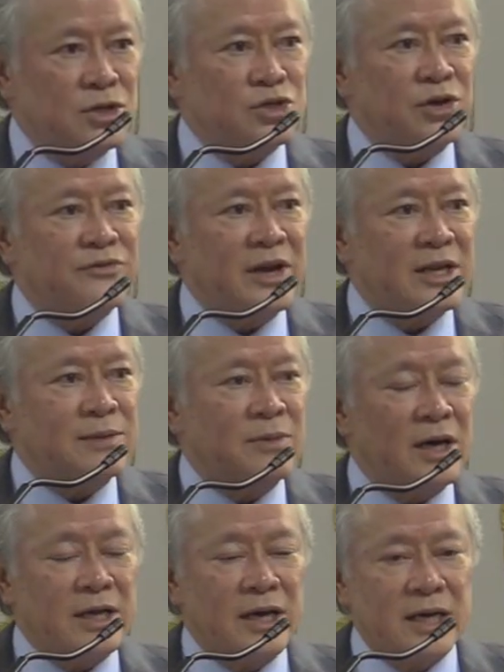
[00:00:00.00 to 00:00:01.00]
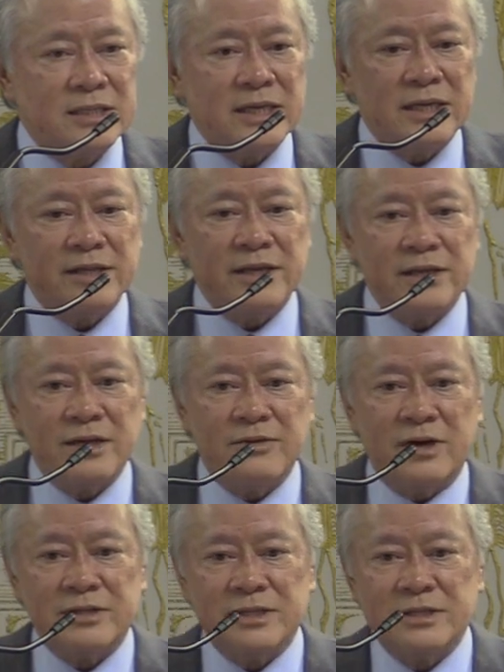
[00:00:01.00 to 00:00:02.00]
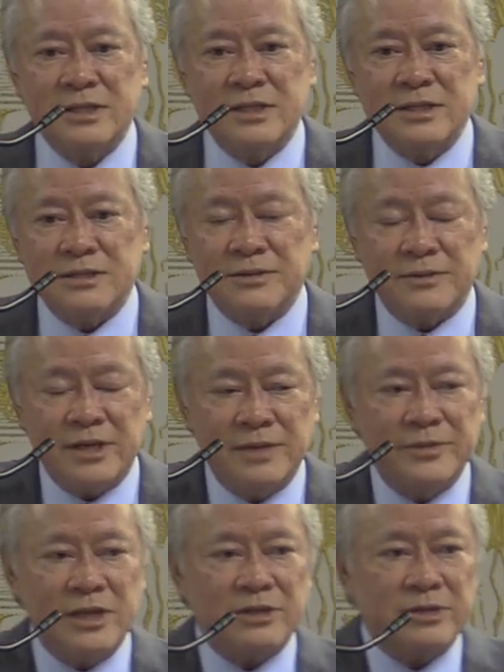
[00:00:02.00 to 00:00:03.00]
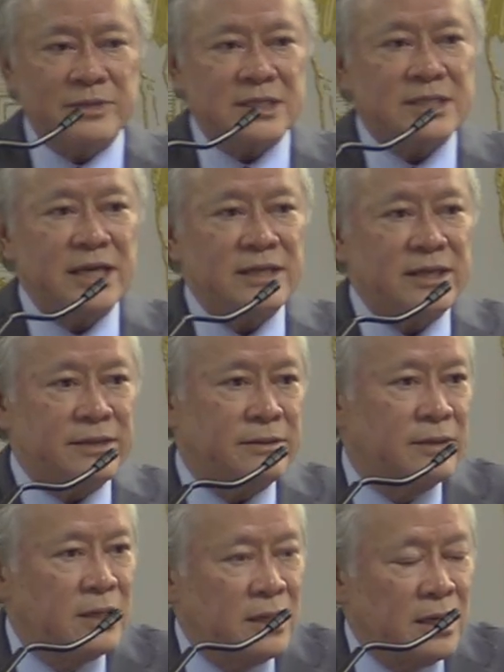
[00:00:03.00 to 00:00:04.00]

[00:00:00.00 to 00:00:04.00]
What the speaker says: So if anybody has anything they want to email to me, send it.